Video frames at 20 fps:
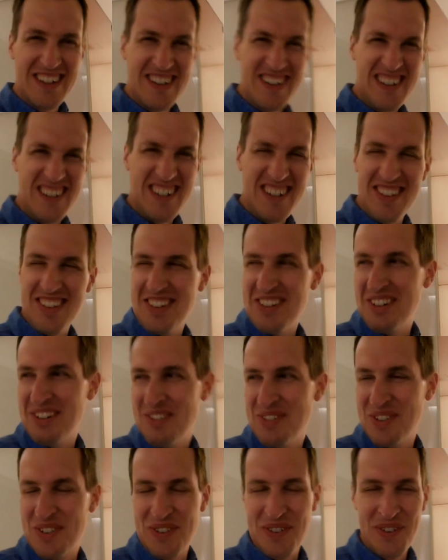Oh, that's
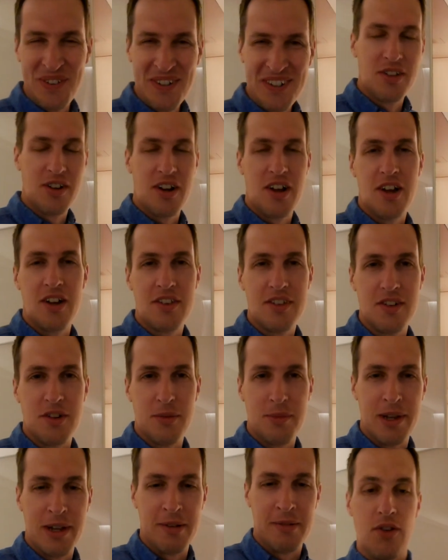horrible. Sorry, I'll
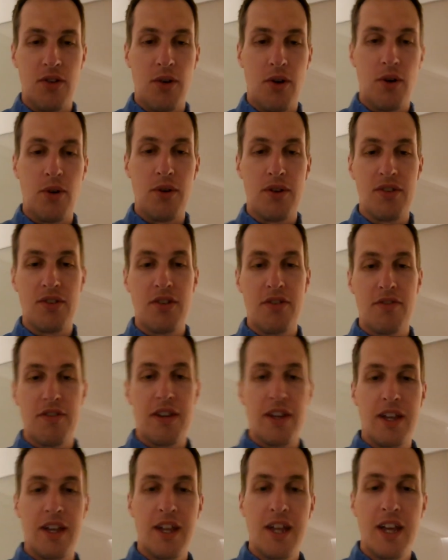stop now. Don't hold it
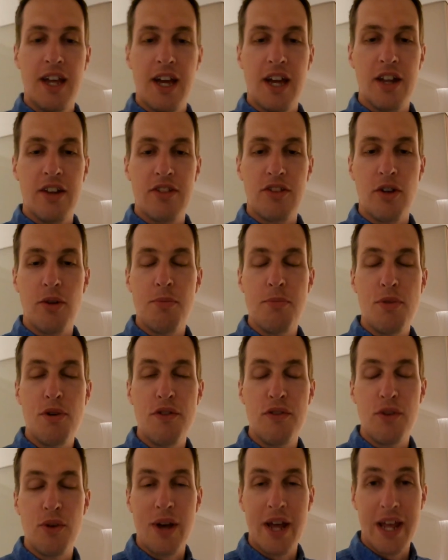softly. And don't
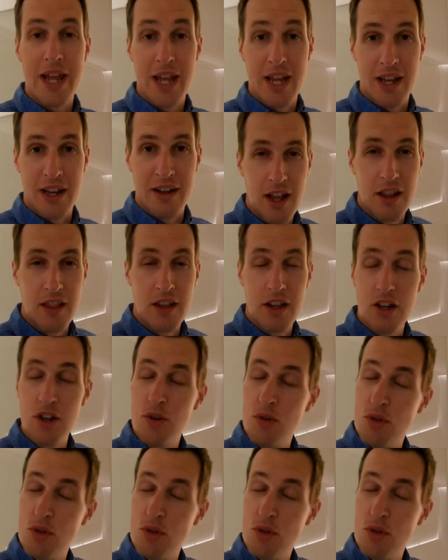move your hand, and then